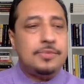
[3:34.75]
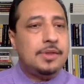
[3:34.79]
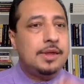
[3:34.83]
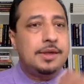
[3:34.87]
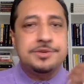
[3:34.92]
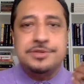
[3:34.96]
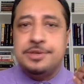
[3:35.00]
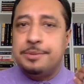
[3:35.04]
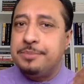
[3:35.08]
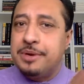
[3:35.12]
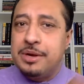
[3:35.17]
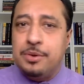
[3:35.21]

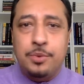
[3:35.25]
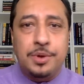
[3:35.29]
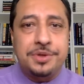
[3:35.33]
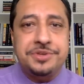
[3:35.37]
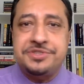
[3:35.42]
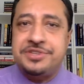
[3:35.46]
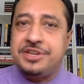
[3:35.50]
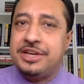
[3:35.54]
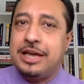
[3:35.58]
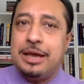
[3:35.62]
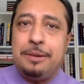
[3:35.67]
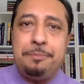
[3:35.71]
Somebody wants
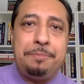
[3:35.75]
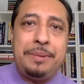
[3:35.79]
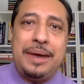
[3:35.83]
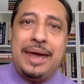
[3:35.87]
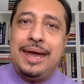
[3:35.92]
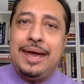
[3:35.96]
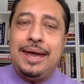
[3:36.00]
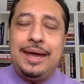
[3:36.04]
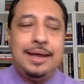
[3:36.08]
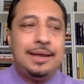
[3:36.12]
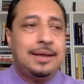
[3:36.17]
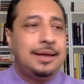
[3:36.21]
to get
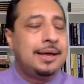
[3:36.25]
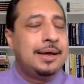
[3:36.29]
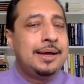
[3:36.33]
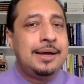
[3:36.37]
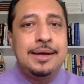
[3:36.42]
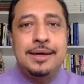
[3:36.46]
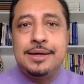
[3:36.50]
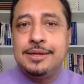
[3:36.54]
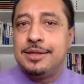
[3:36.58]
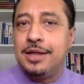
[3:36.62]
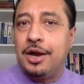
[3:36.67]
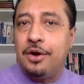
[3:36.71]
paid,
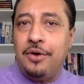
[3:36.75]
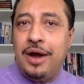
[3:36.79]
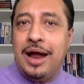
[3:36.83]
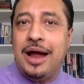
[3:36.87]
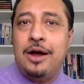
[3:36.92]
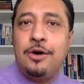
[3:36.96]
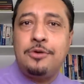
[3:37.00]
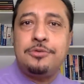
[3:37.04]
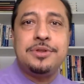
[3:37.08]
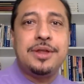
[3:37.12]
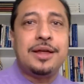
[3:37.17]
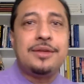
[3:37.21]
they're
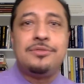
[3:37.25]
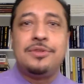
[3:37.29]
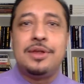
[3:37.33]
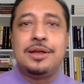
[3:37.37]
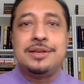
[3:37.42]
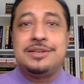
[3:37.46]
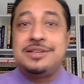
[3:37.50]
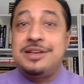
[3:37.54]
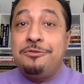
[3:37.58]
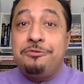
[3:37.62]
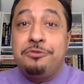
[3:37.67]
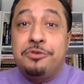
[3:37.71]
out, there are
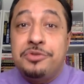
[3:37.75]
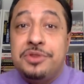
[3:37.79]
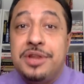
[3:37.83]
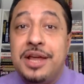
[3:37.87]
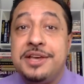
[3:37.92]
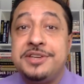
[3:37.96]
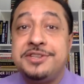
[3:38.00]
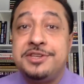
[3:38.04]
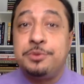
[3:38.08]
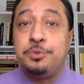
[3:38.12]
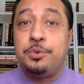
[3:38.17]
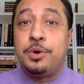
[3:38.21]
different
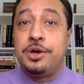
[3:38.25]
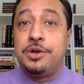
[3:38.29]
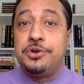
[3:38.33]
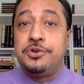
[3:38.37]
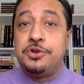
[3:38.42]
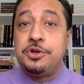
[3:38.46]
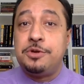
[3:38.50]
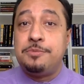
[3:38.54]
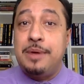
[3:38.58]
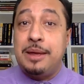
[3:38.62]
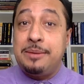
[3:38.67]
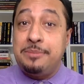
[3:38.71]
things they want
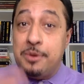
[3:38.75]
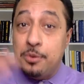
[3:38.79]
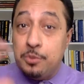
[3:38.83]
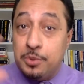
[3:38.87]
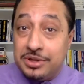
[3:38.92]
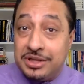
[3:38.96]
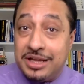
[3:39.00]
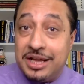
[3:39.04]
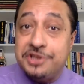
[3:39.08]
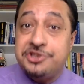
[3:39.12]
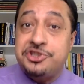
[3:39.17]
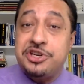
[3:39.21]
to do, maybe
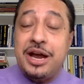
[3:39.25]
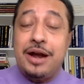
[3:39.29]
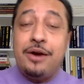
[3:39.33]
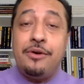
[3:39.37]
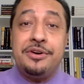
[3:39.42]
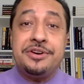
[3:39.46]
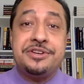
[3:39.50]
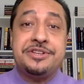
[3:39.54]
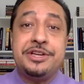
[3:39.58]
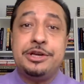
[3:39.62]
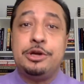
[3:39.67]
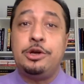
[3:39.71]
with their
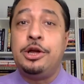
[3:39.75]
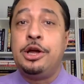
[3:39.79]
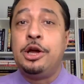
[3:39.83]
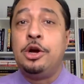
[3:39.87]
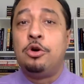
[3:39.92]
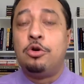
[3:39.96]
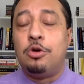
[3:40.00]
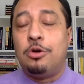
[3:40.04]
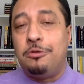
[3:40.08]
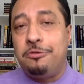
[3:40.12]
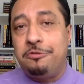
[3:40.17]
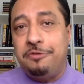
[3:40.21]
charity
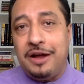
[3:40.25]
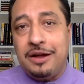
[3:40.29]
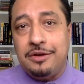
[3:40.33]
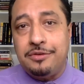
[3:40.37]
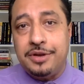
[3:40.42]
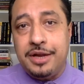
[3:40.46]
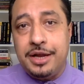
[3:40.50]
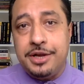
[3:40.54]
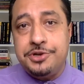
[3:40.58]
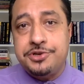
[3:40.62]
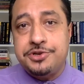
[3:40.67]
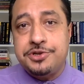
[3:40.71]
or
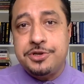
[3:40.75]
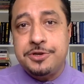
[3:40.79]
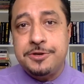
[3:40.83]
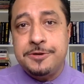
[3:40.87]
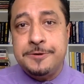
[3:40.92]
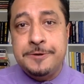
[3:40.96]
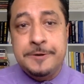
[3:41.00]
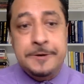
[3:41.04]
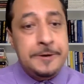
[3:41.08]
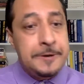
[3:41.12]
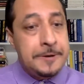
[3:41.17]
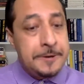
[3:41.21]

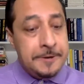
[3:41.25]
foundation.